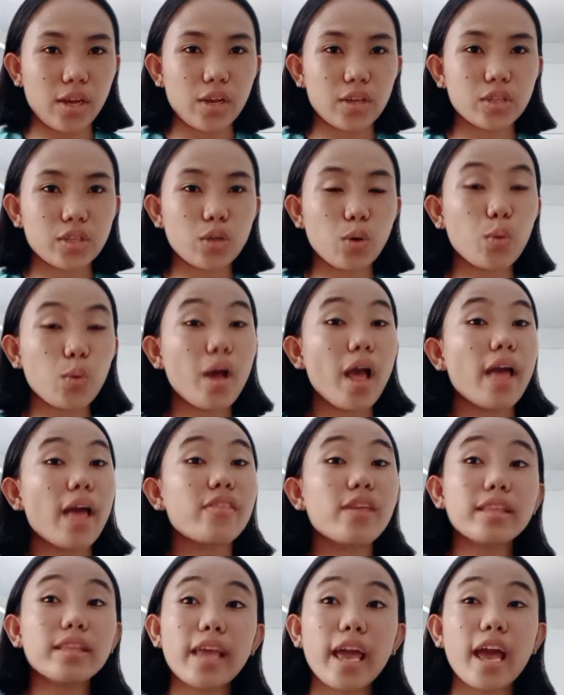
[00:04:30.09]
So
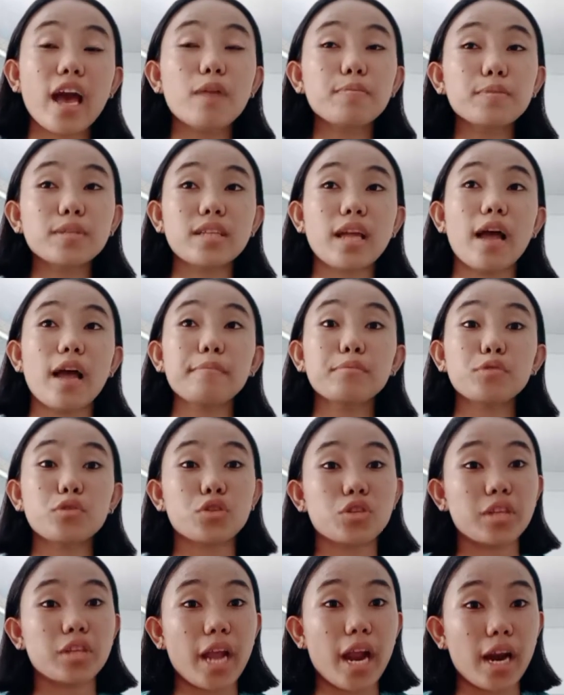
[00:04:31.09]
that helps them to
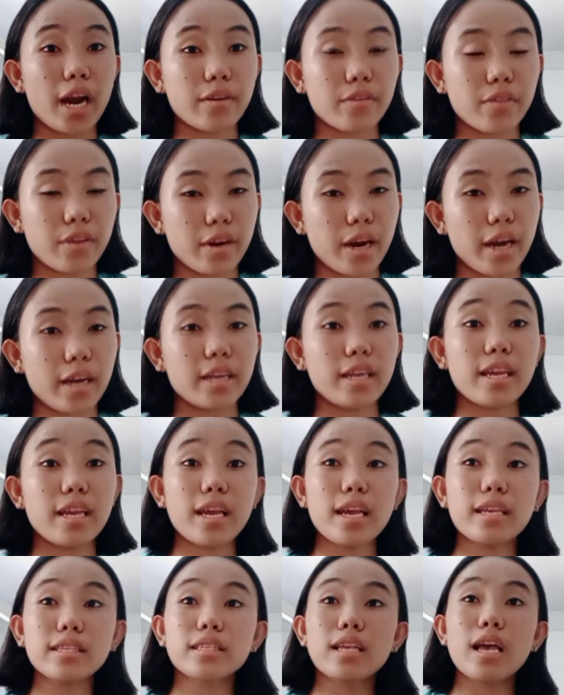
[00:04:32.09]
share their
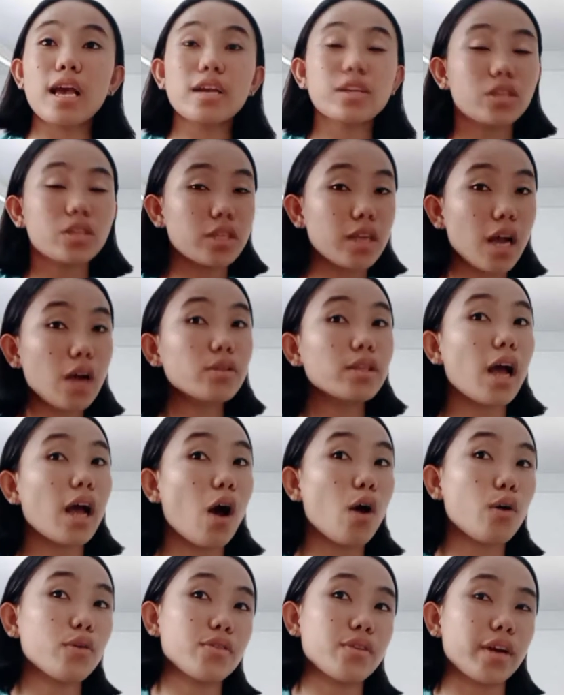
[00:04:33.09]
ideas, shout
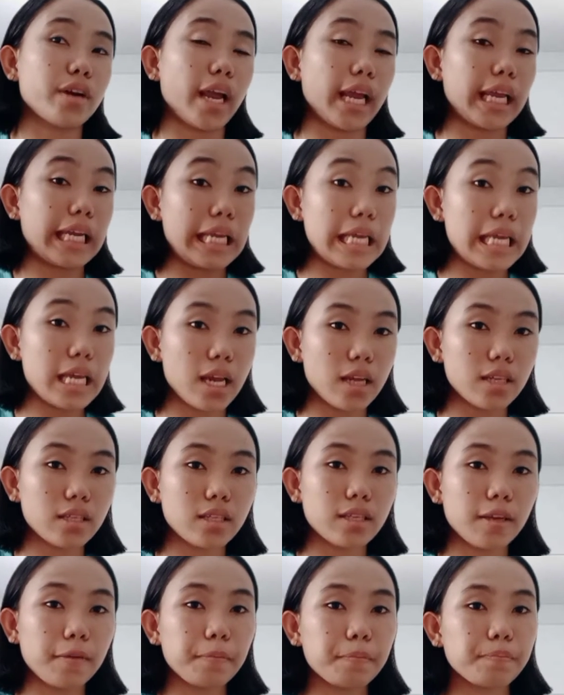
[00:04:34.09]
out their
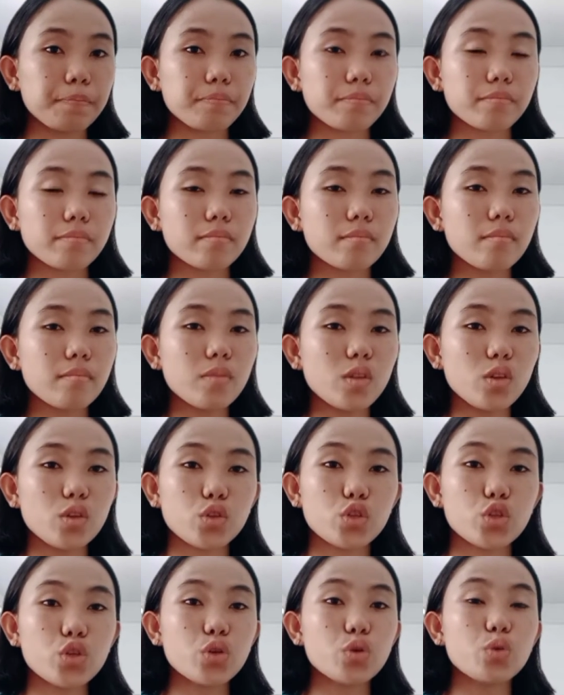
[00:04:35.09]
ideas
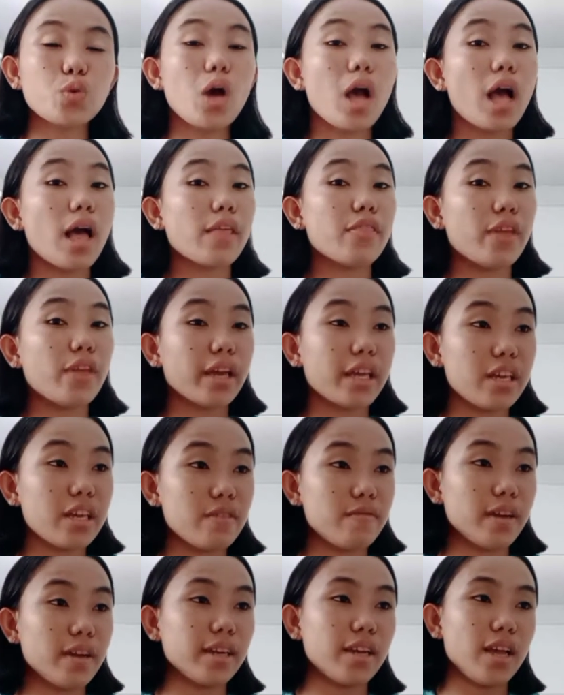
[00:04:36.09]
to the
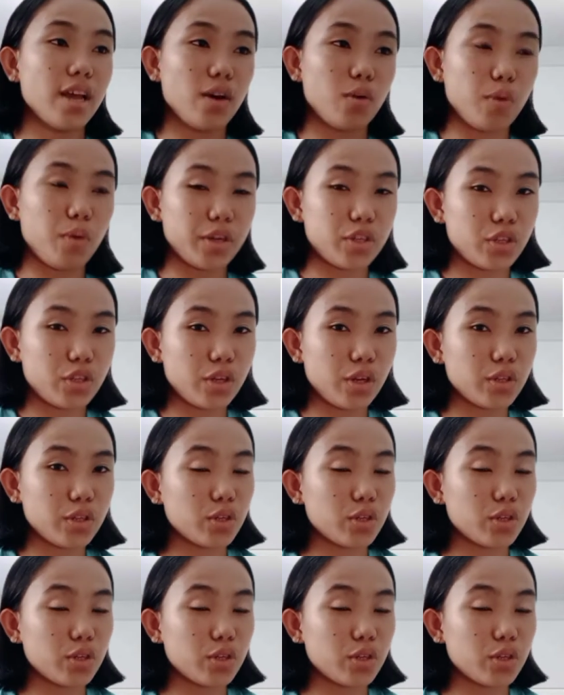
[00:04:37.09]
given question.